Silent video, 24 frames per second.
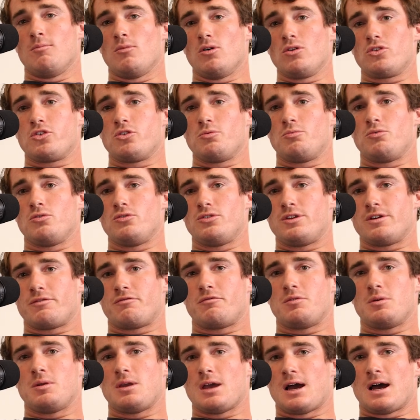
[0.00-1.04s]
had multiple
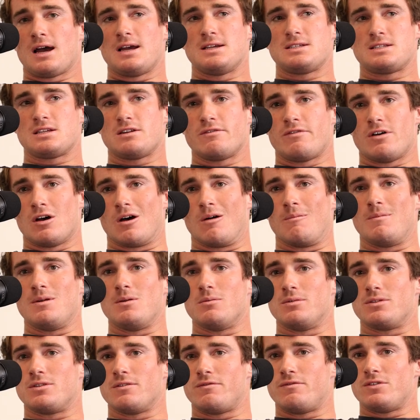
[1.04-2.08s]
different guys that have helped
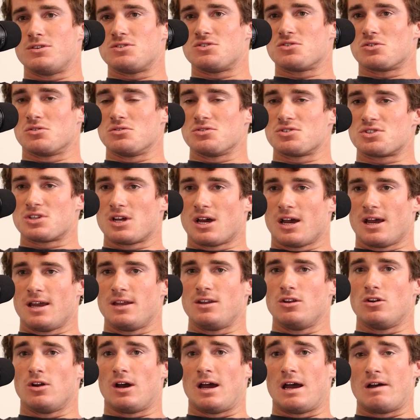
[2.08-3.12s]
me with the physical
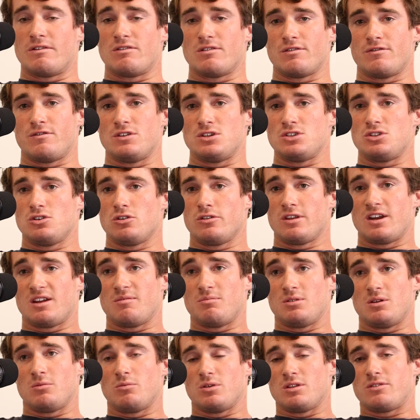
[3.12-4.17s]
side. I have a physio that
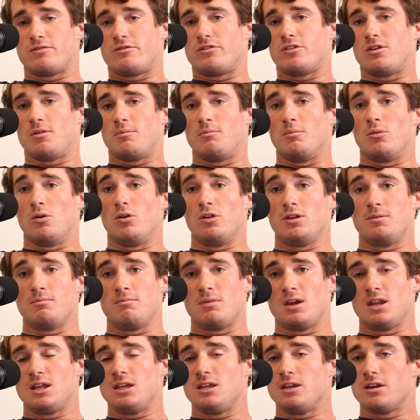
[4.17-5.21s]
I've been with for
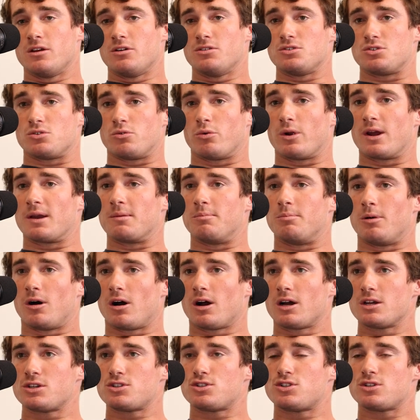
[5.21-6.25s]
many years, Greg
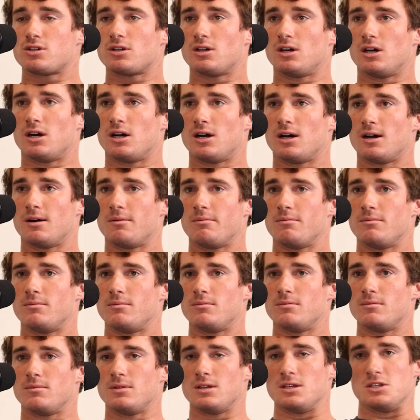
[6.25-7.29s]
Bosch.
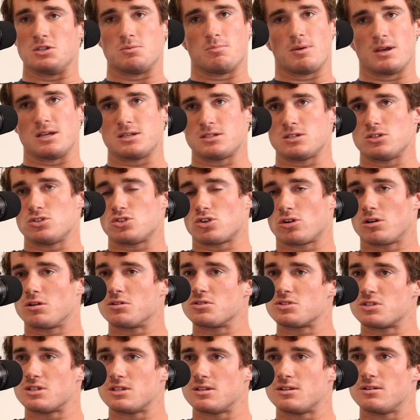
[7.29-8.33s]
He's based in
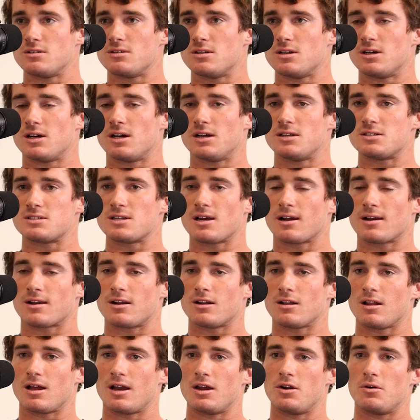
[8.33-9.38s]
Charleston,
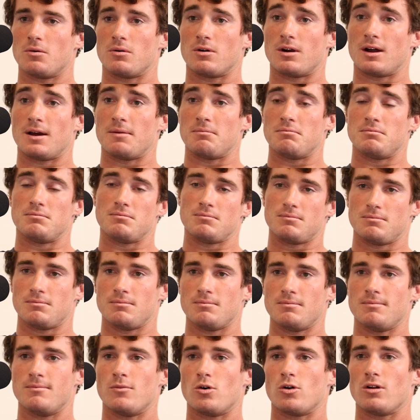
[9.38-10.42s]
South Carolina, where I'm
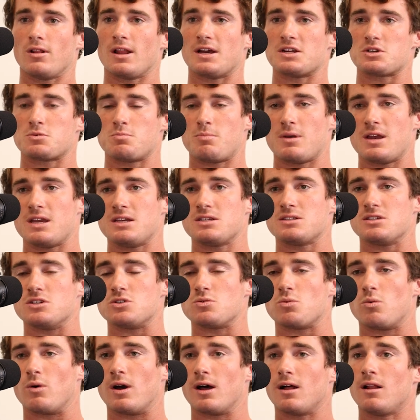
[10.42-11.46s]
more or less based
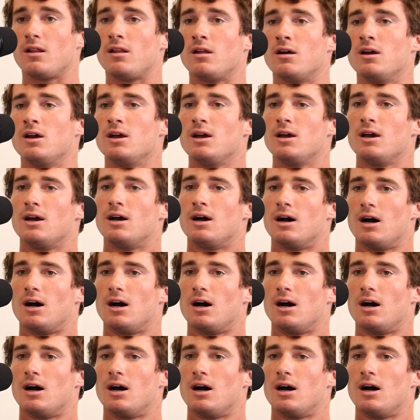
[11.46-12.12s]
as well.